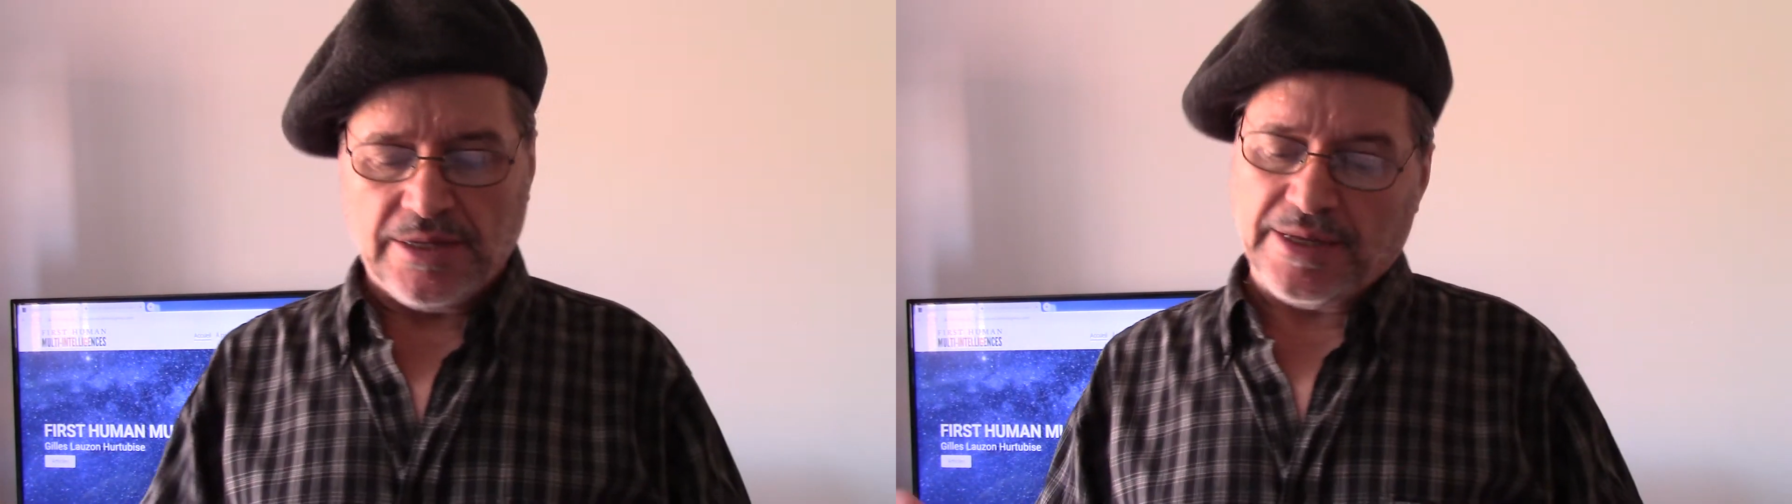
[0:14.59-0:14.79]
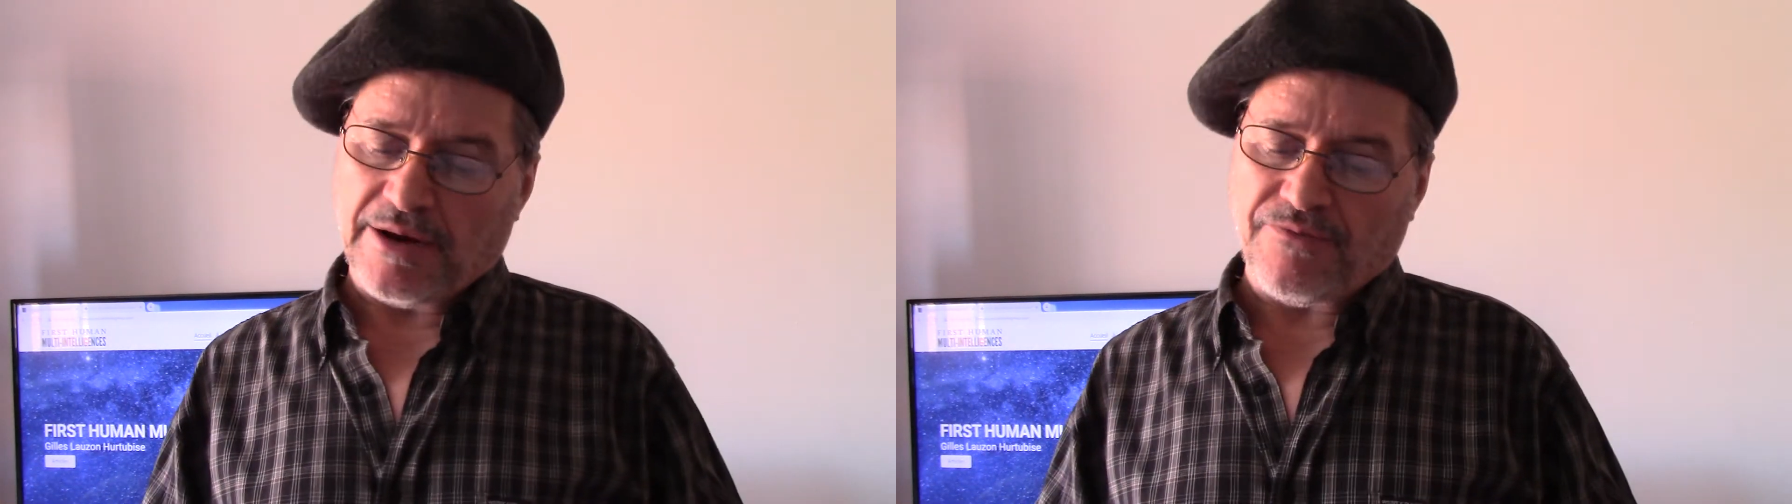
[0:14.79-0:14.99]

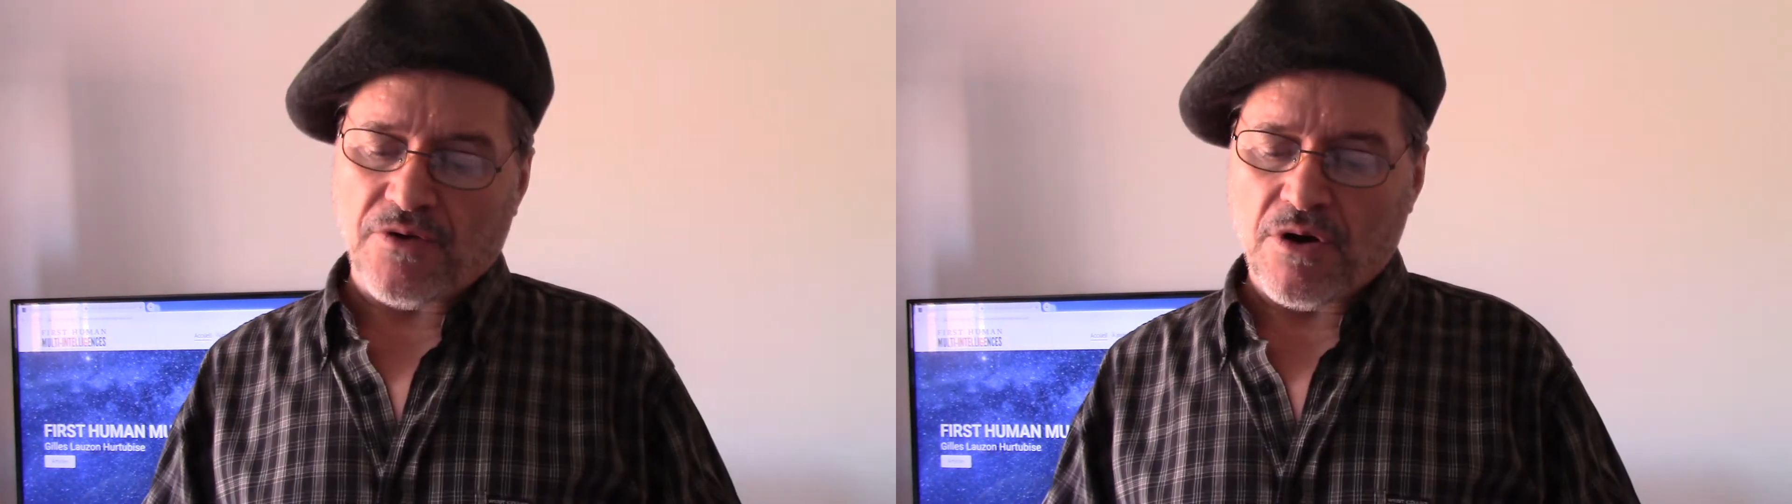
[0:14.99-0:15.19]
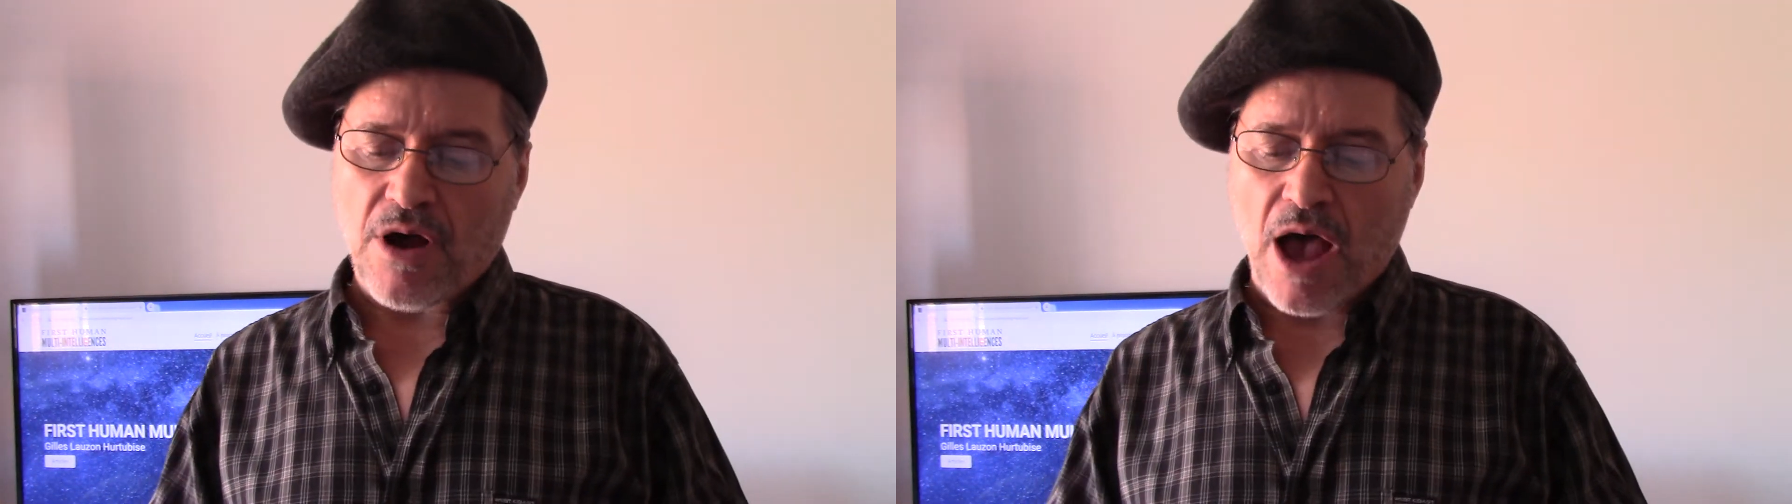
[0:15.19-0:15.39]

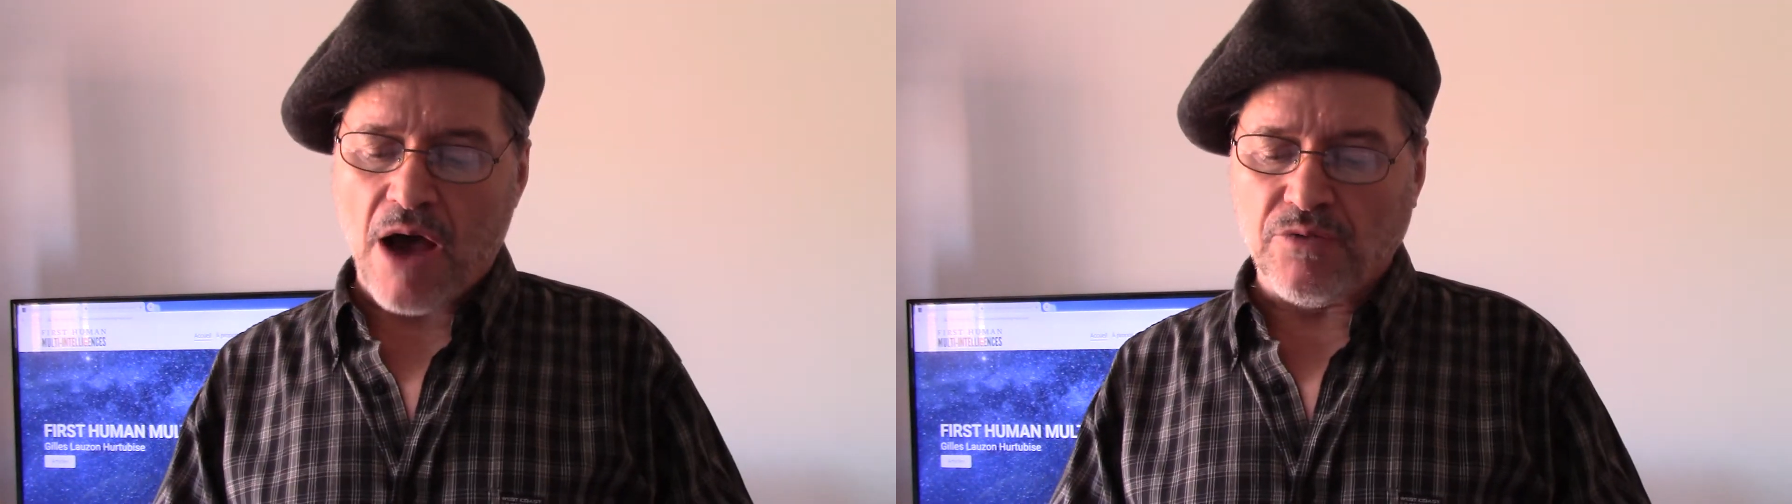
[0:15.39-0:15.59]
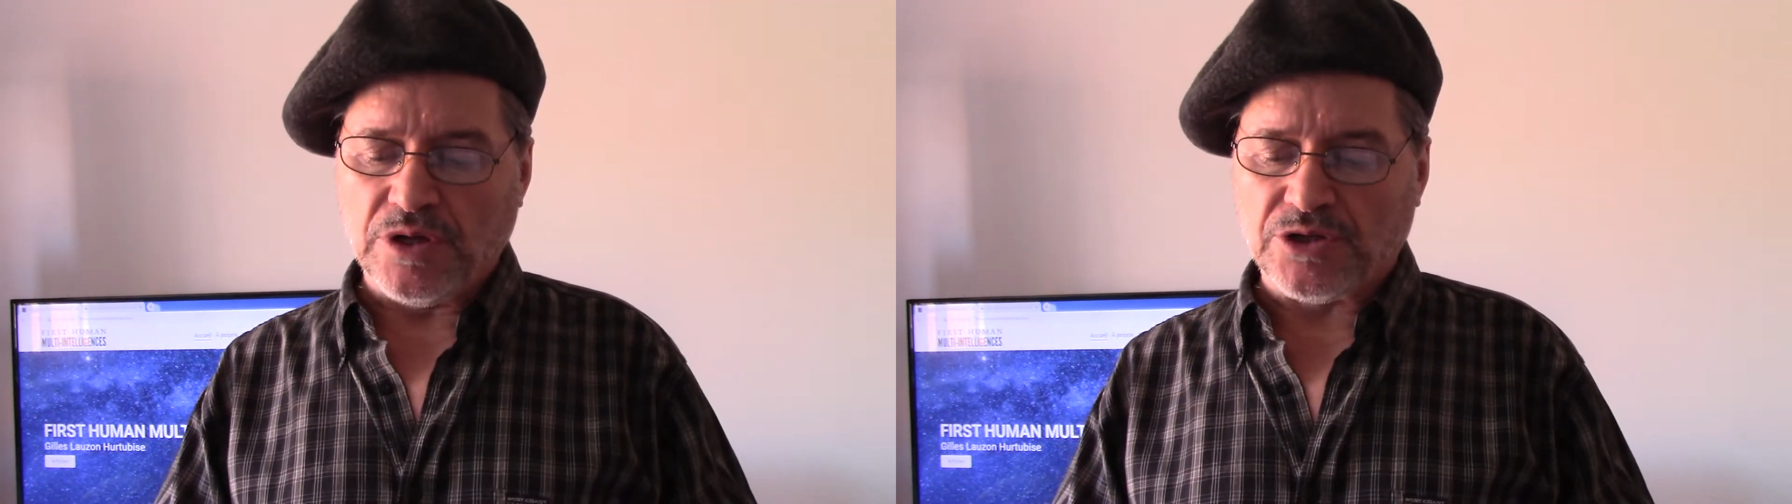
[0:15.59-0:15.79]
Therefore,
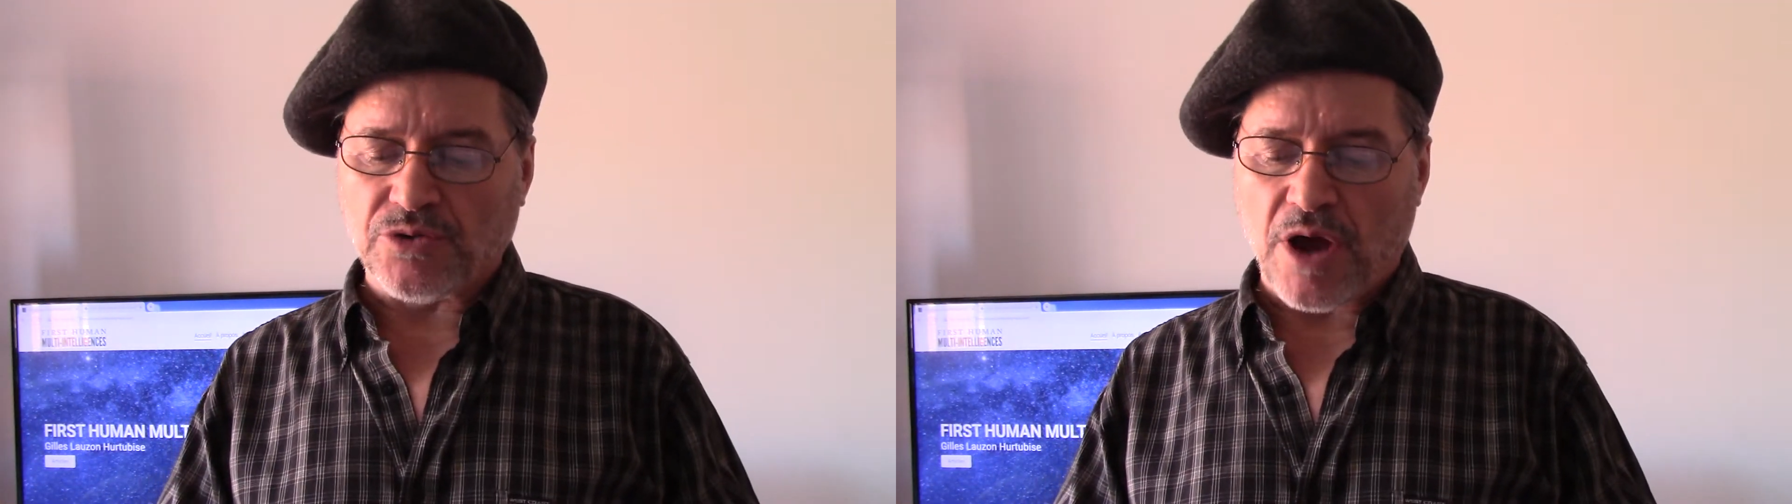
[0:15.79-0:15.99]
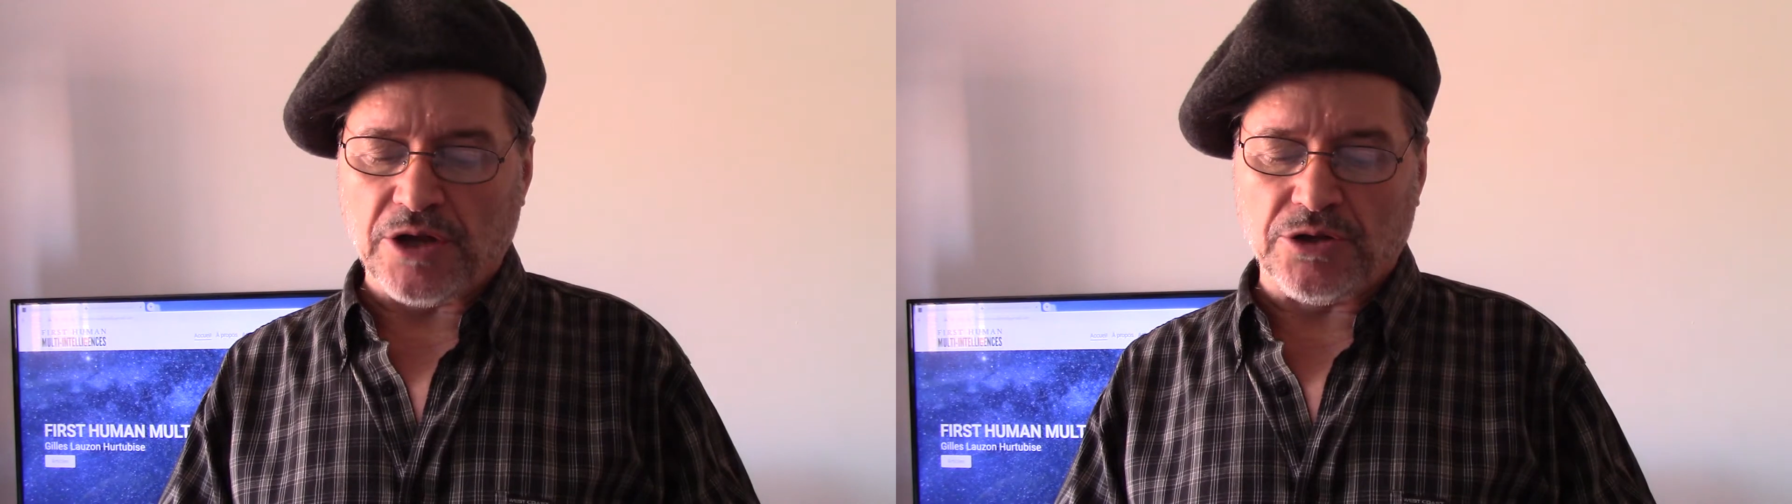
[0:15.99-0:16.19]
I will
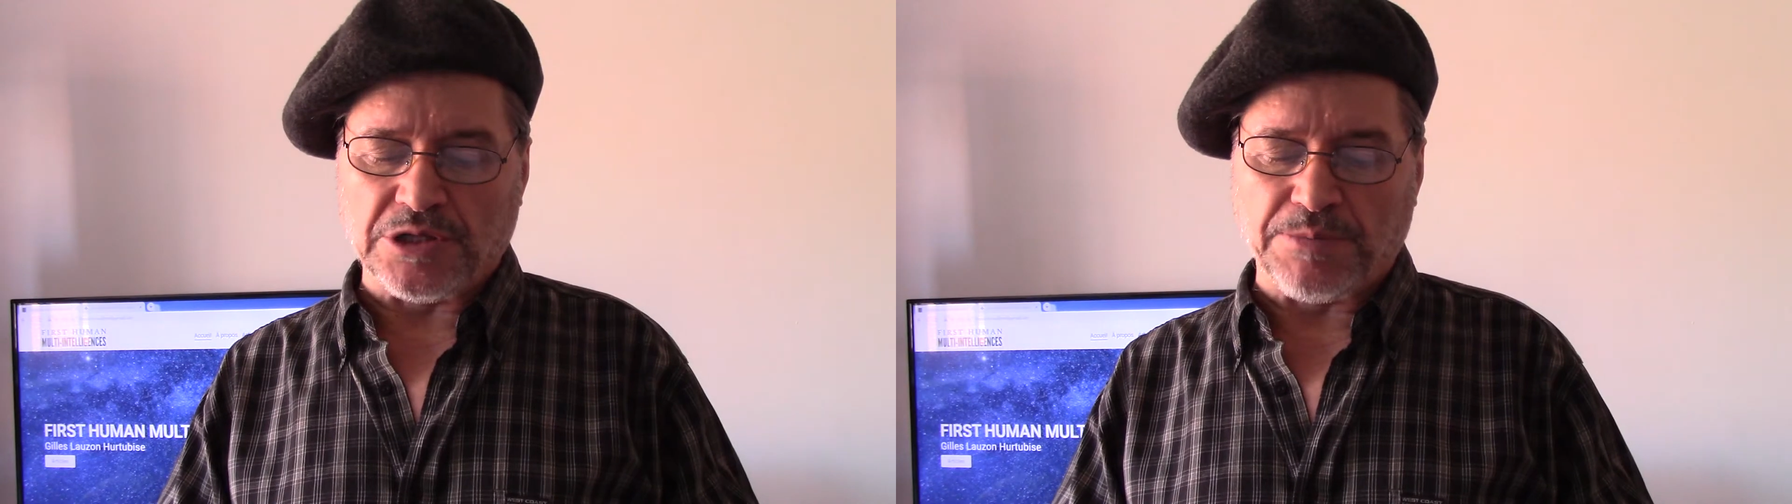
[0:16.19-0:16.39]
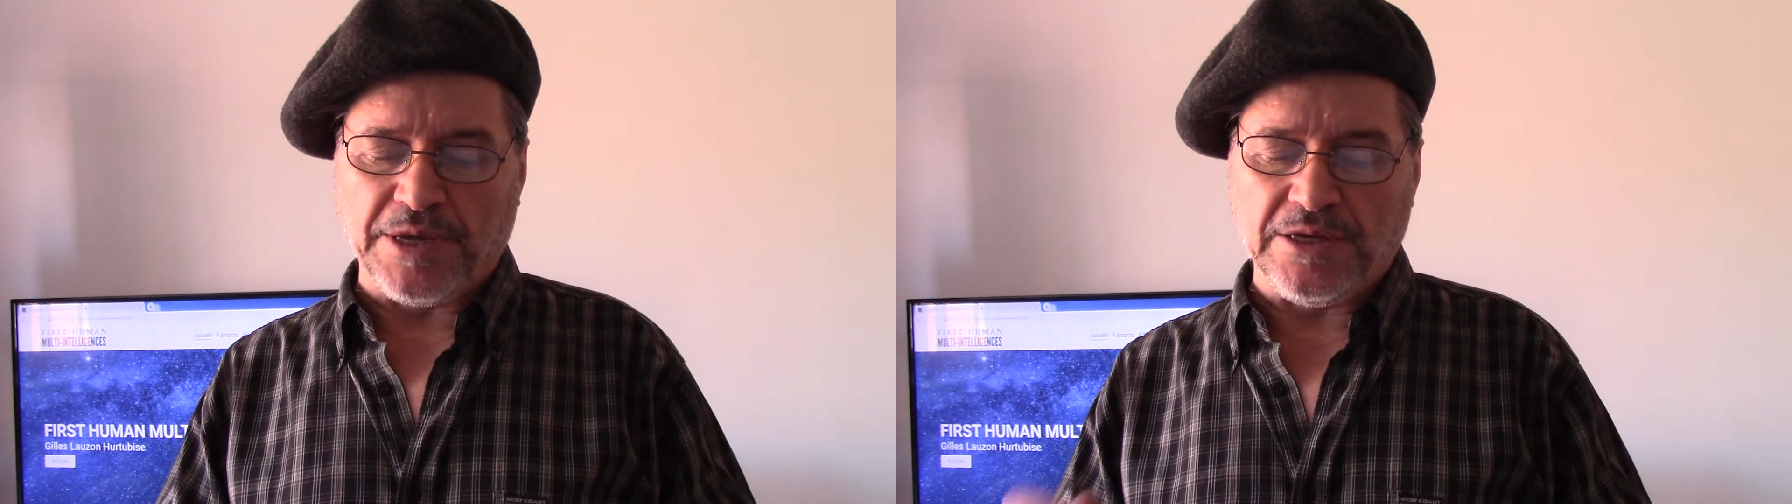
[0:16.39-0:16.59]
try to
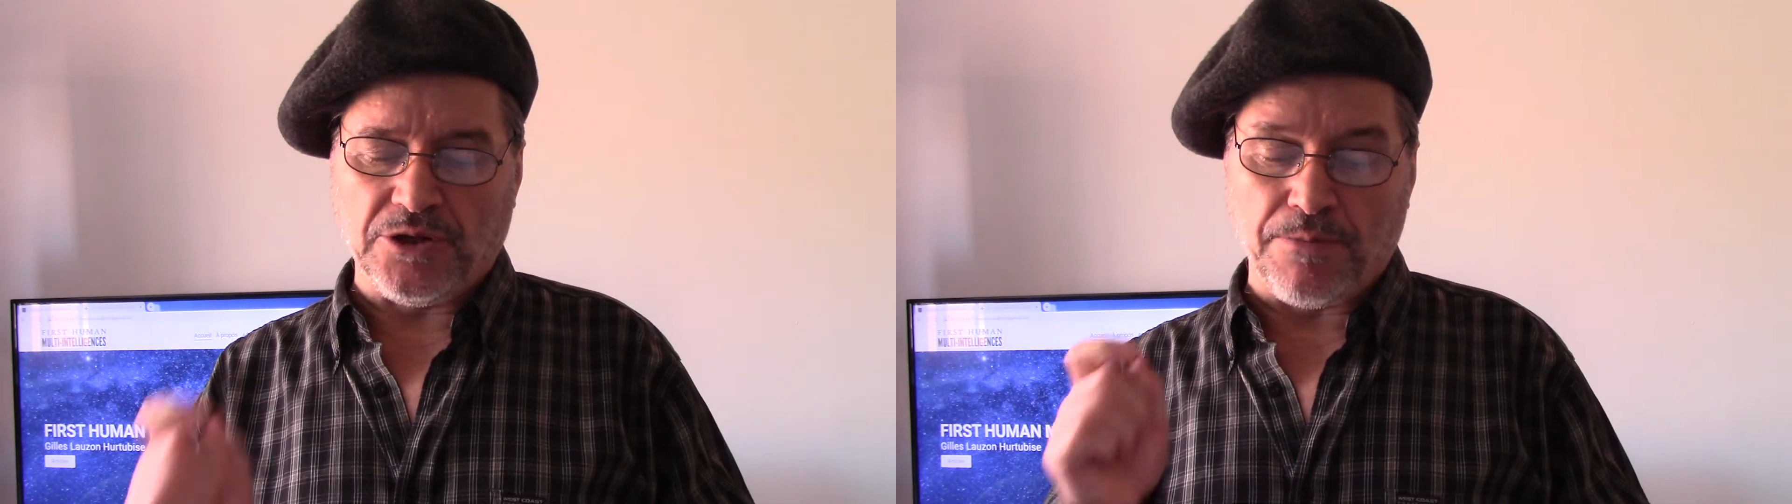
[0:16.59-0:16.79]
speak